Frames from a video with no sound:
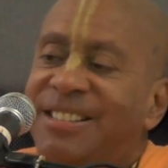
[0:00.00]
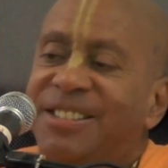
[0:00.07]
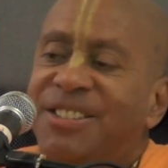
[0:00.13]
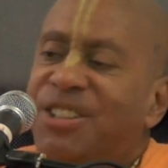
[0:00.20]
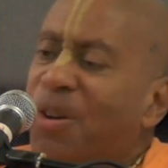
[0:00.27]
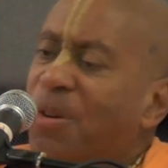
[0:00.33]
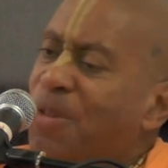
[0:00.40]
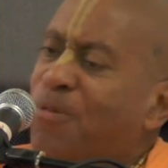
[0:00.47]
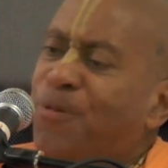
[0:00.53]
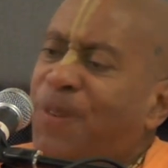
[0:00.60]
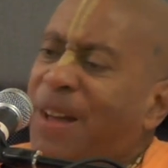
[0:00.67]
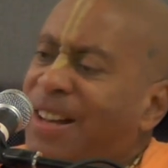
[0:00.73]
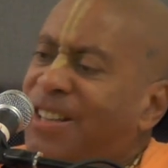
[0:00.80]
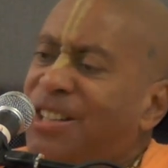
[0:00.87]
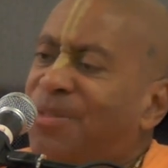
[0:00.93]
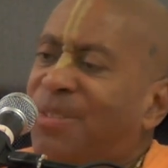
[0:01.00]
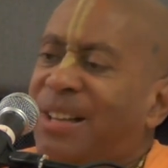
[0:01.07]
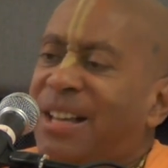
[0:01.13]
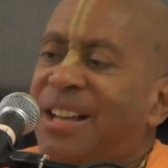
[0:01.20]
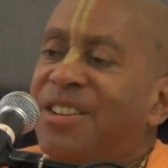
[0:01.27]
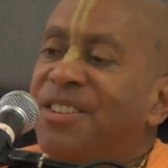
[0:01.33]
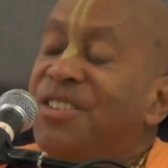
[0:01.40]
so
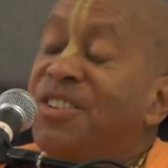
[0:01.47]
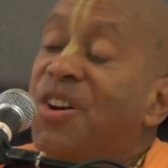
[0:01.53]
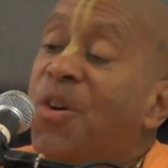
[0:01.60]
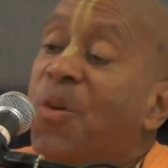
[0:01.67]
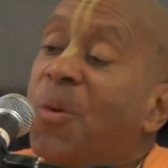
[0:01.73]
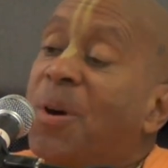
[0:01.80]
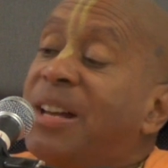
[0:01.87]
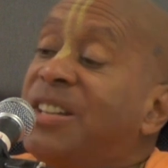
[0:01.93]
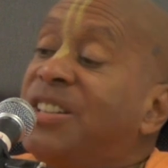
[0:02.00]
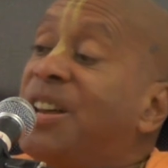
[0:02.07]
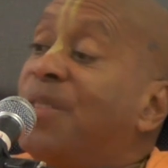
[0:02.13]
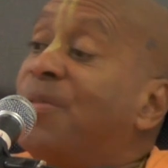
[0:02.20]
effectively, and no one has